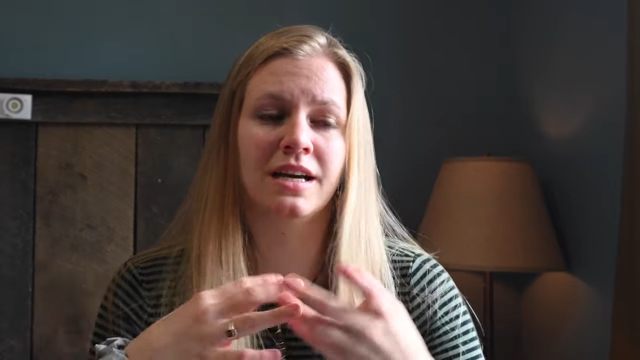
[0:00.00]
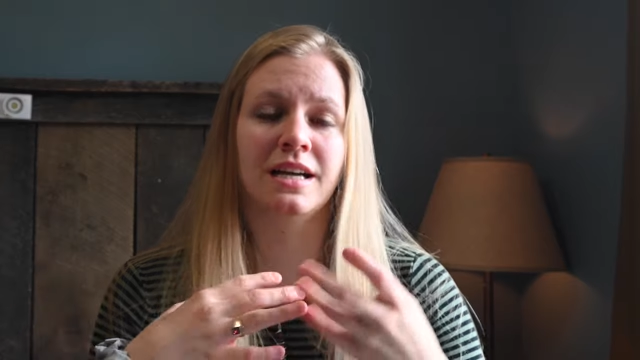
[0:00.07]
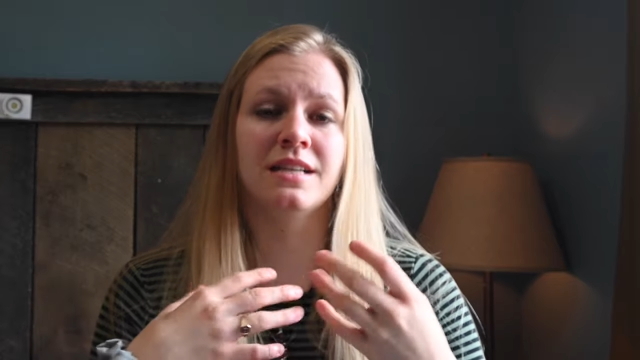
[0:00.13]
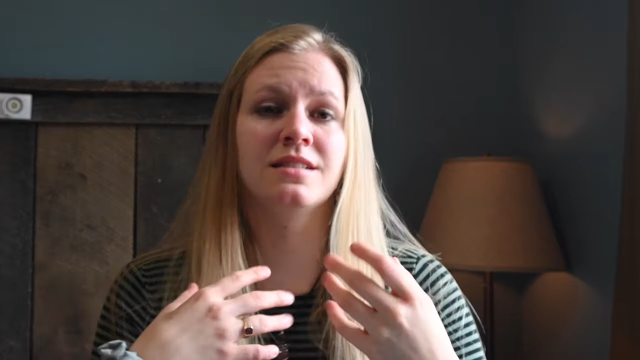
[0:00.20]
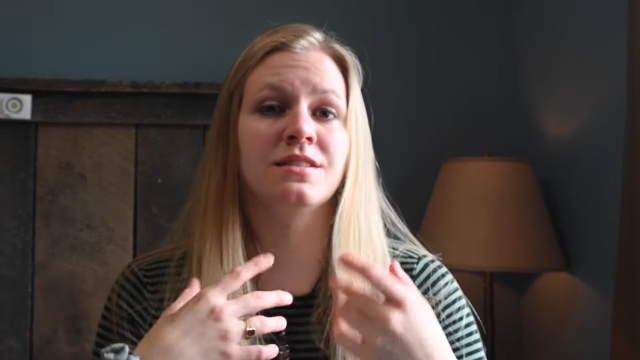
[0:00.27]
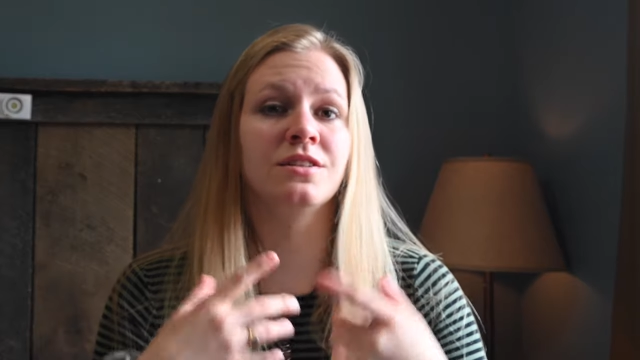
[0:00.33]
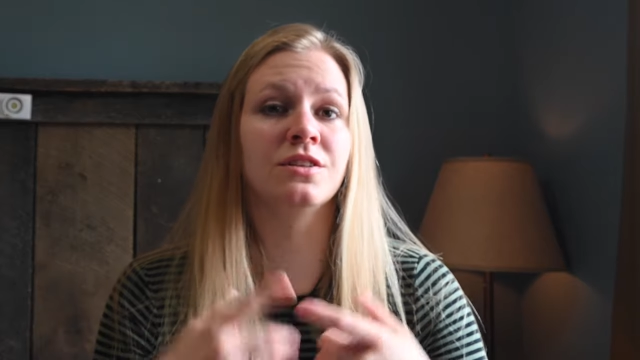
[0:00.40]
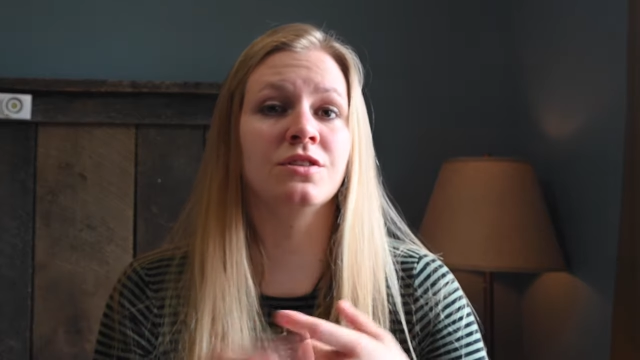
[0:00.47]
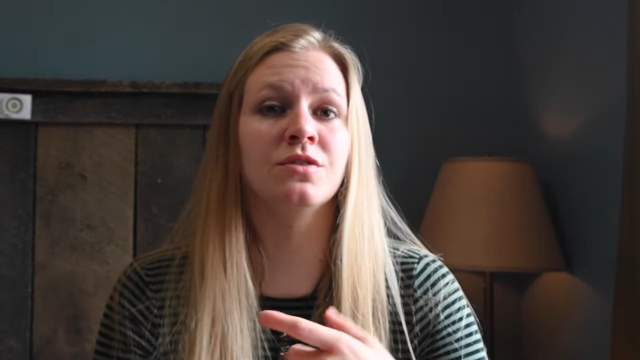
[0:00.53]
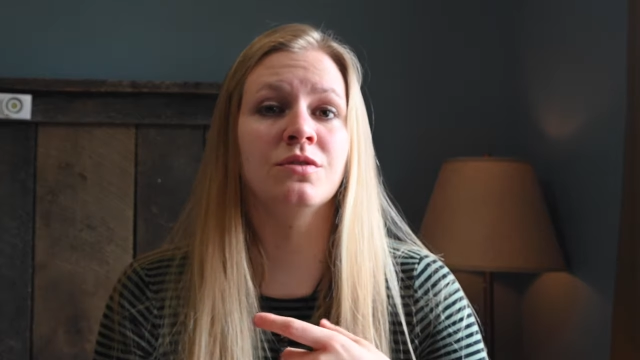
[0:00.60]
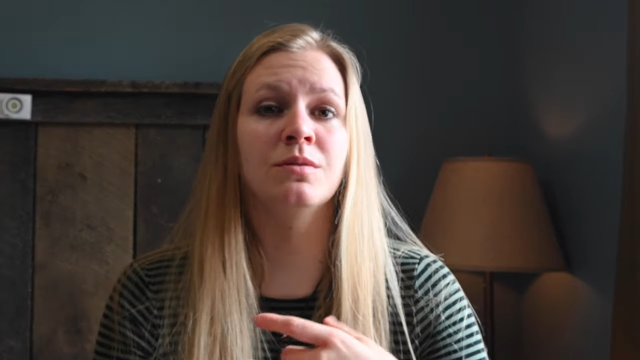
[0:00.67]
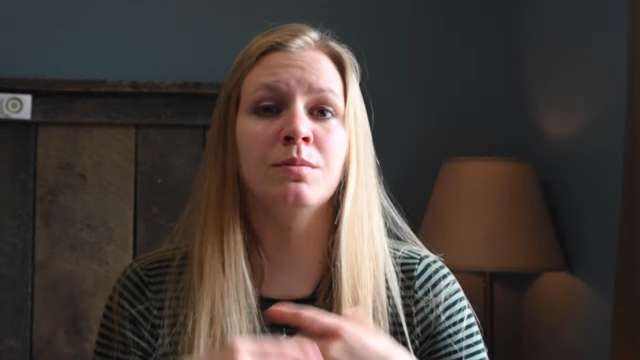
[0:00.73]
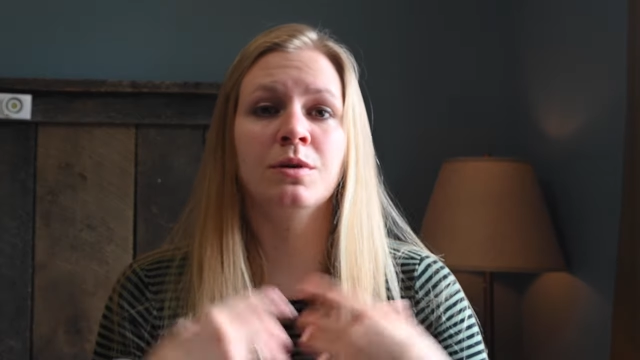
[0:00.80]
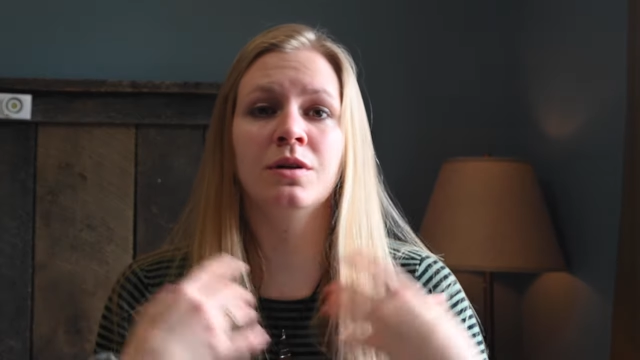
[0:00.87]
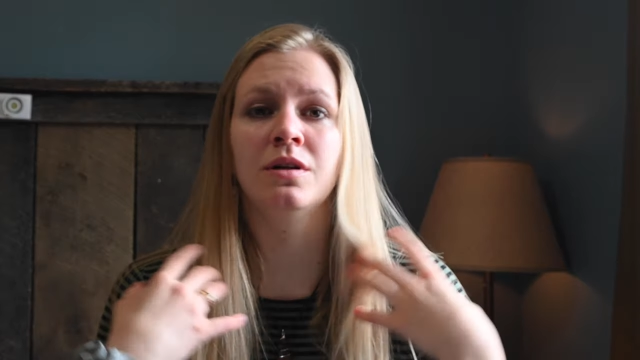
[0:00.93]
It's still
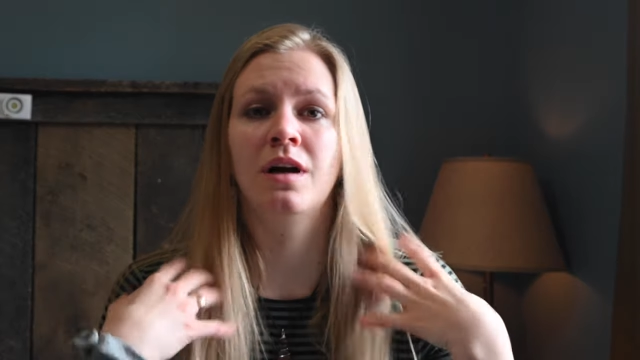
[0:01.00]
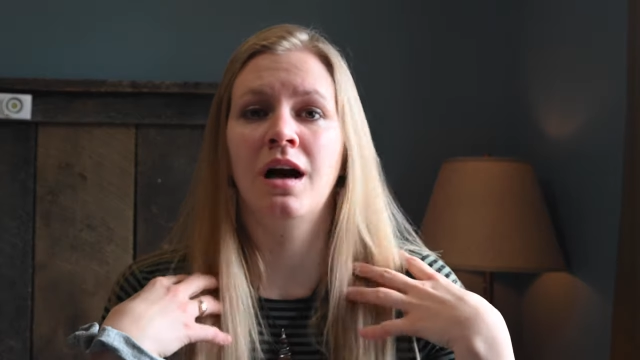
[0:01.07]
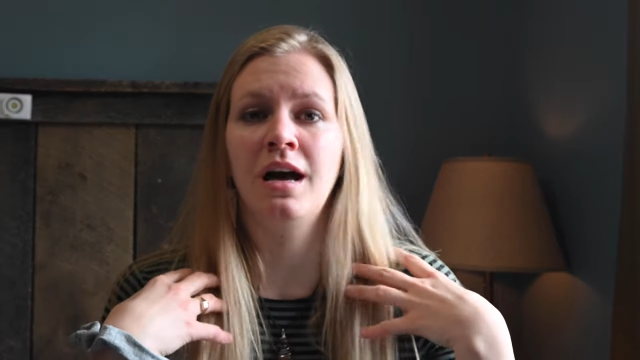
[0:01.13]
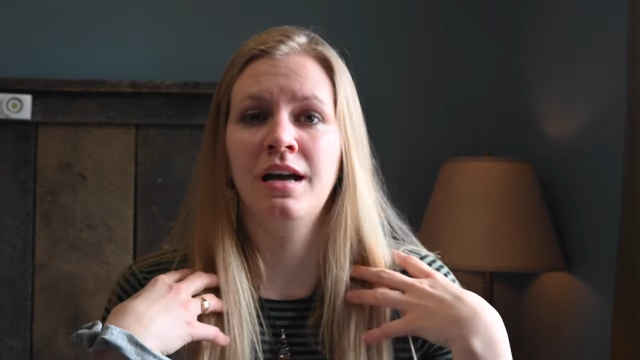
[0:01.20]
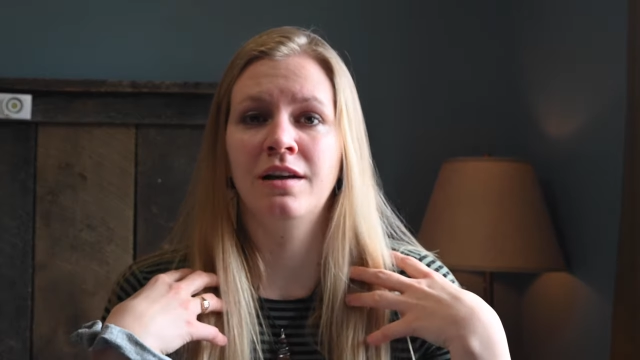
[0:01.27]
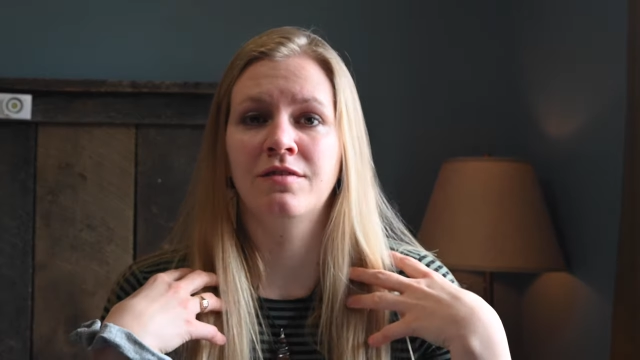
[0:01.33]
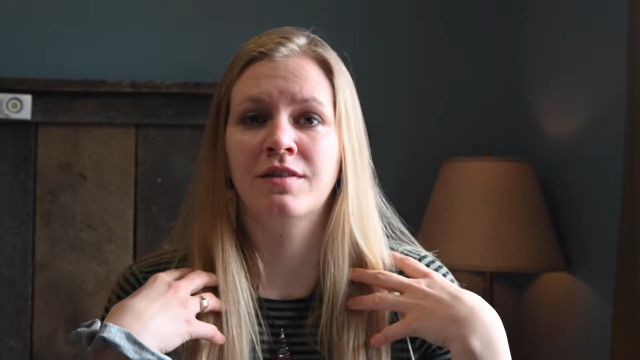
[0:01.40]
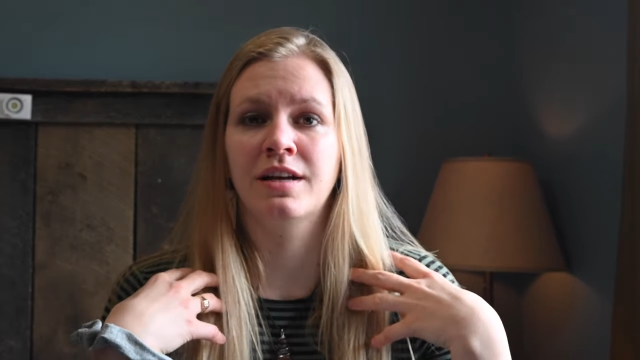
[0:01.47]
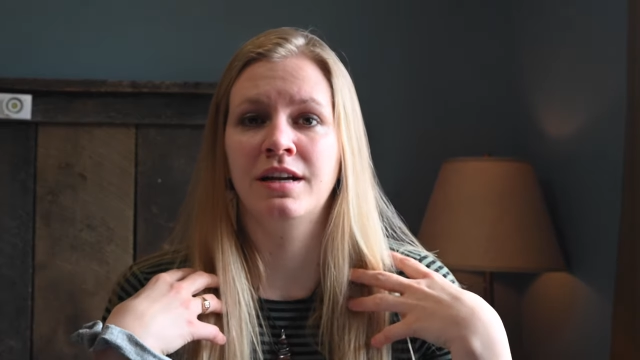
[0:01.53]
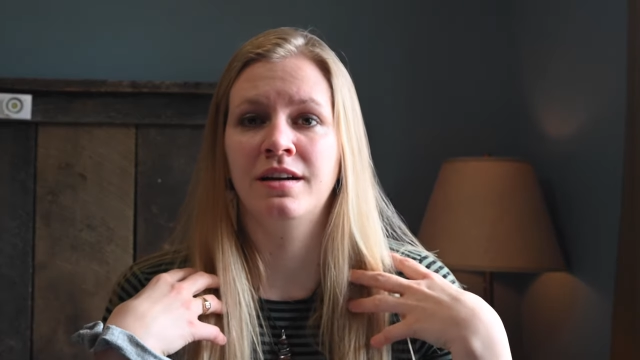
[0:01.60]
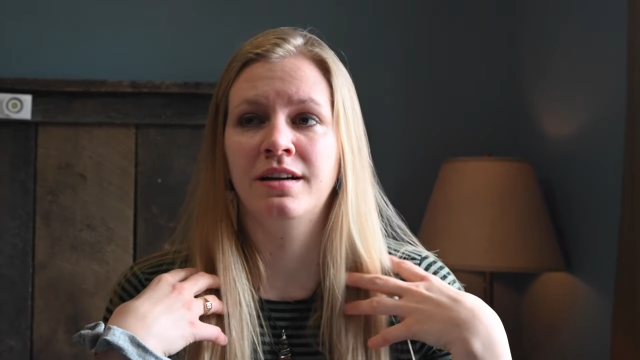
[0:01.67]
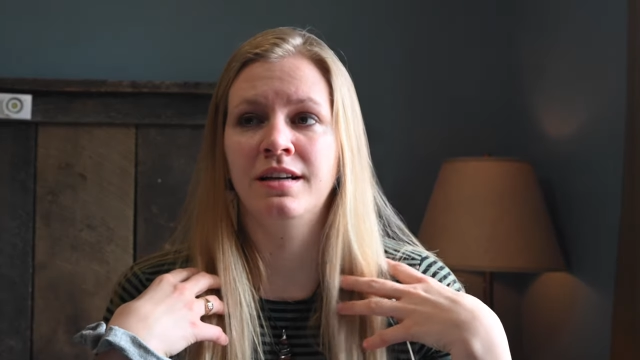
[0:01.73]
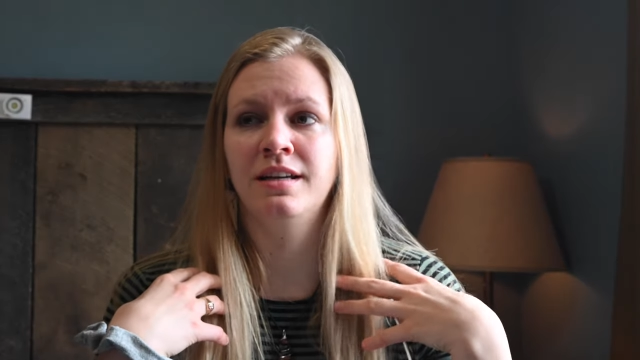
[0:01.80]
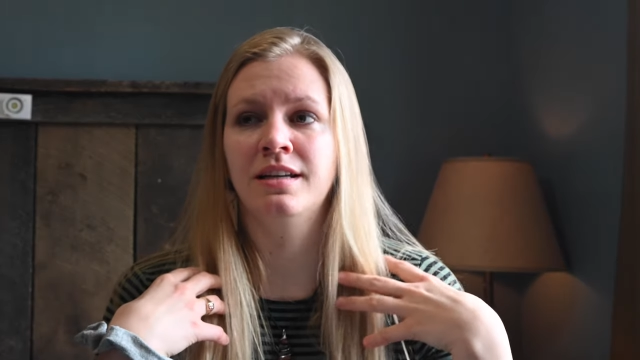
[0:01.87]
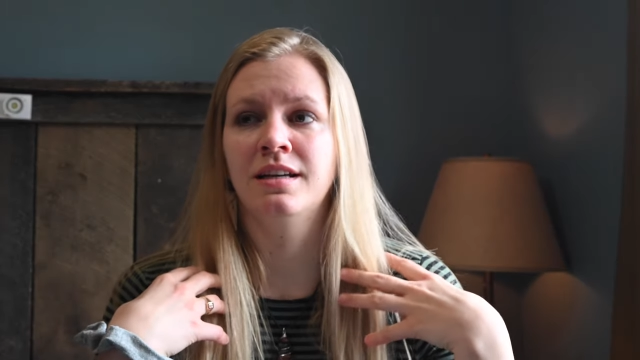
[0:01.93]
doable. I have
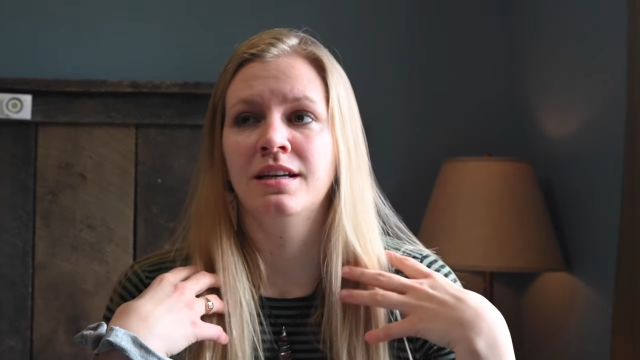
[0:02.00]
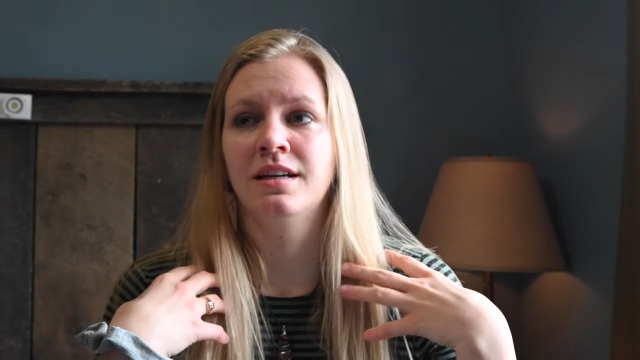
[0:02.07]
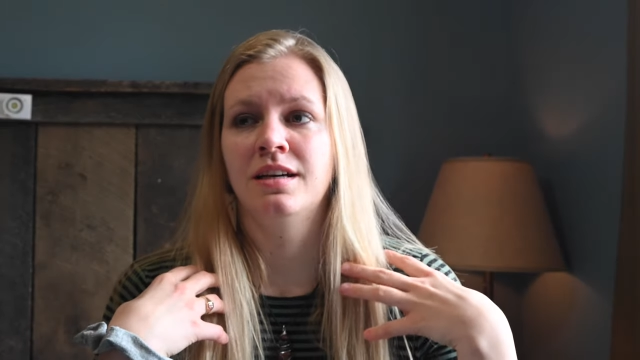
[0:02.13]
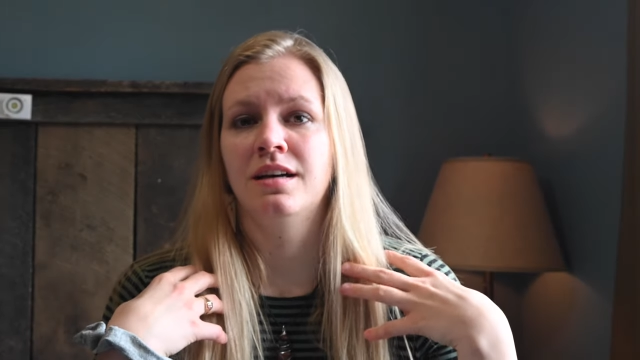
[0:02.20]
carried